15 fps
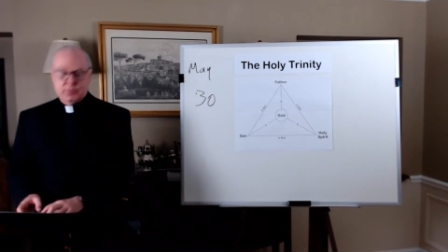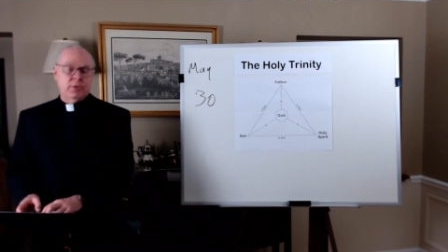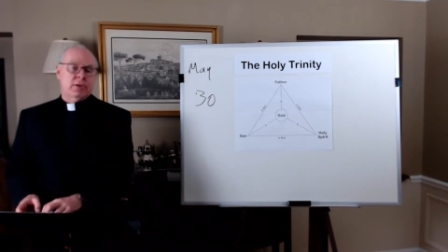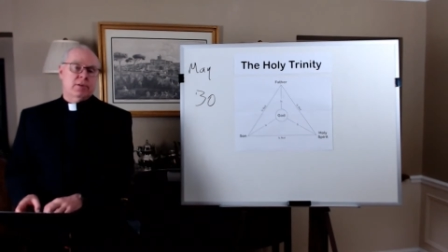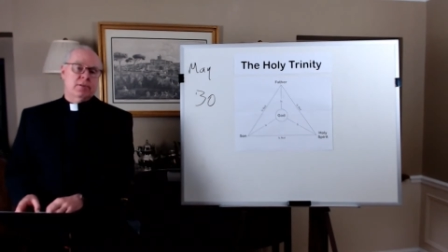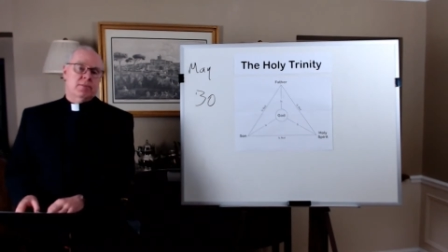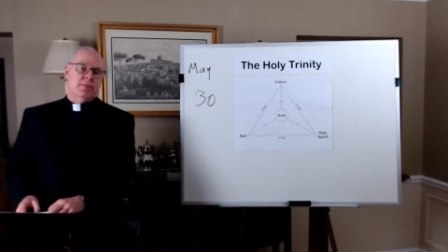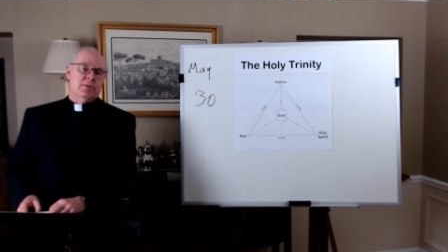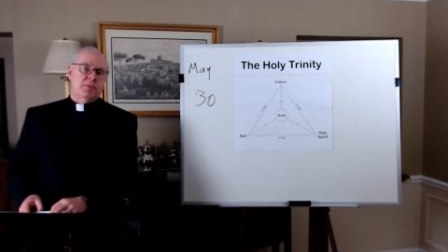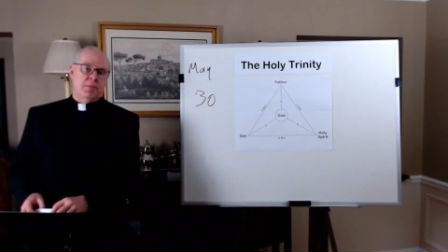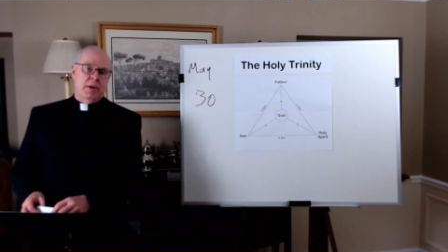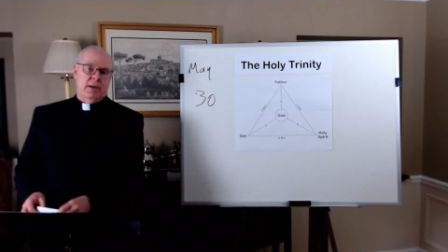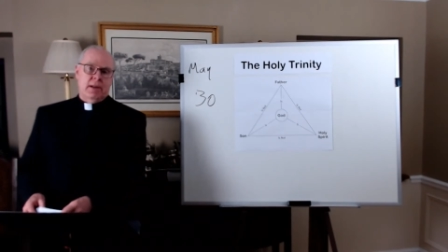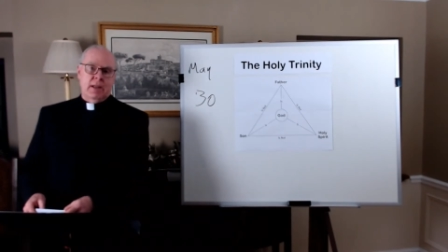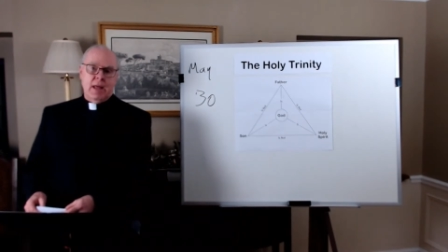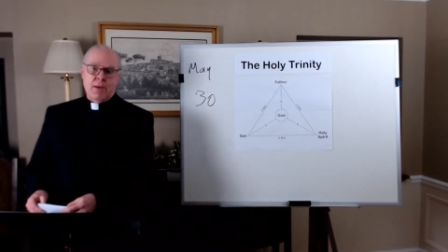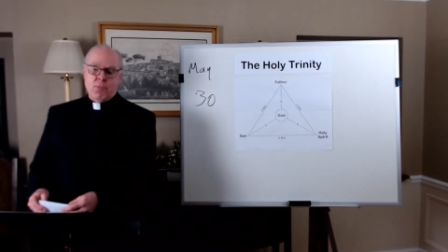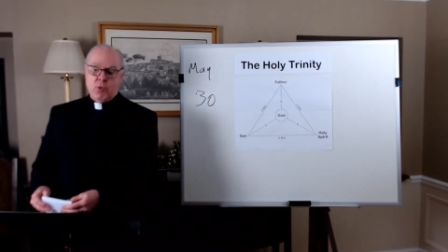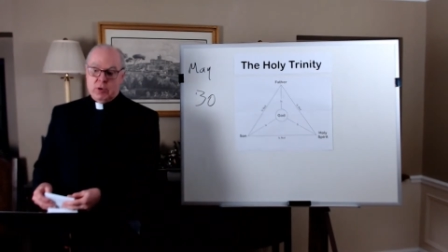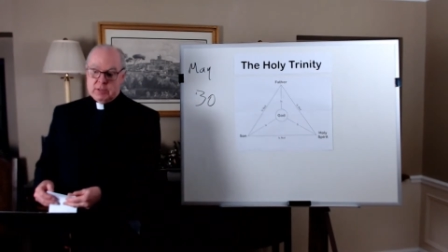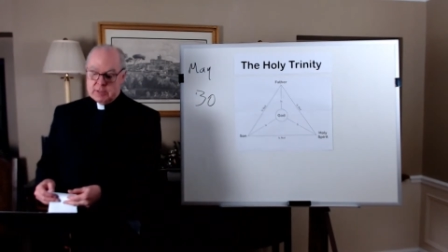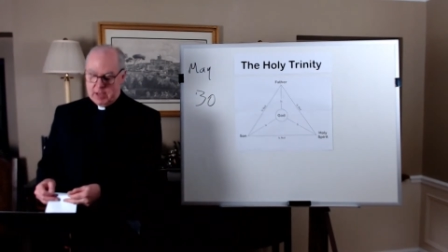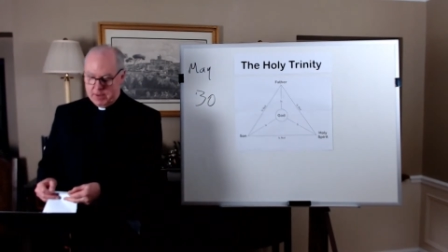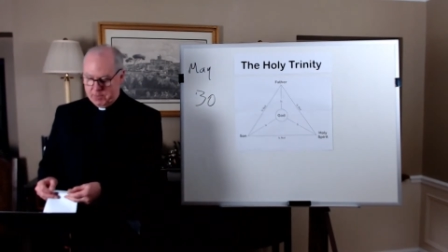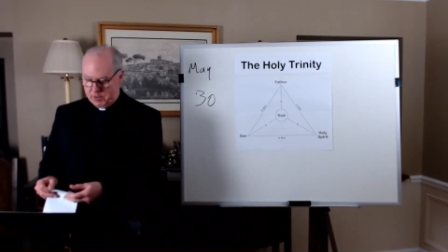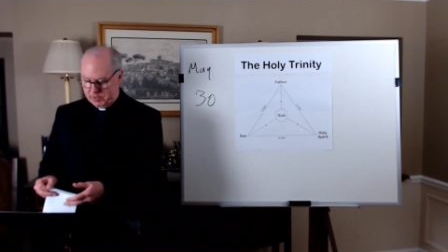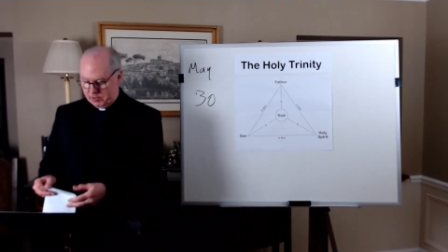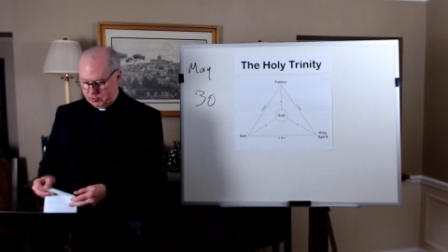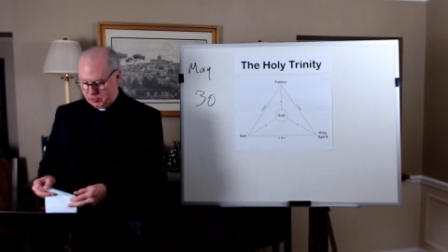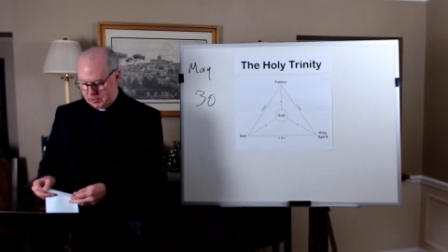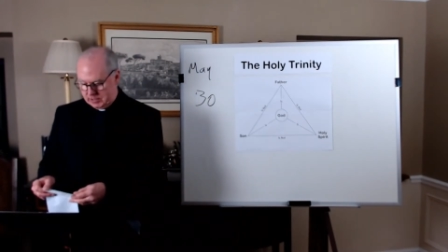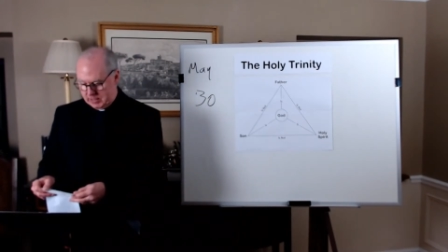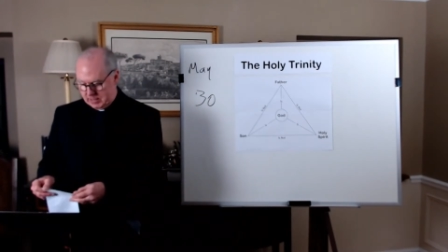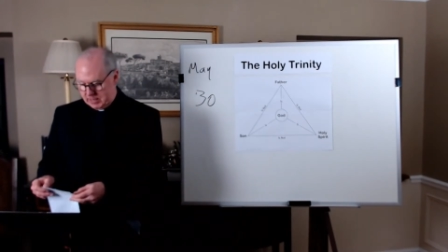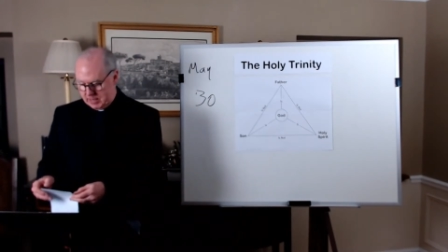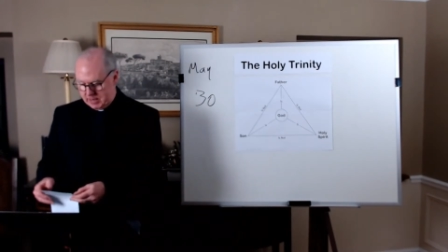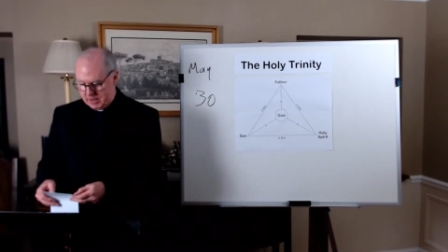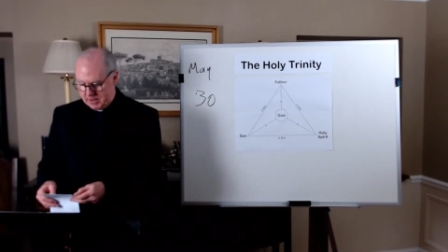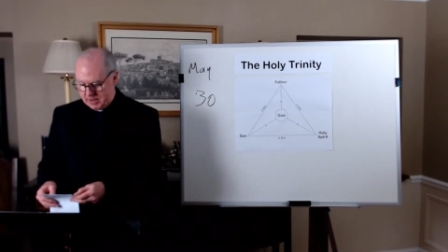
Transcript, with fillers: We could spend a lot more time on the Trinity,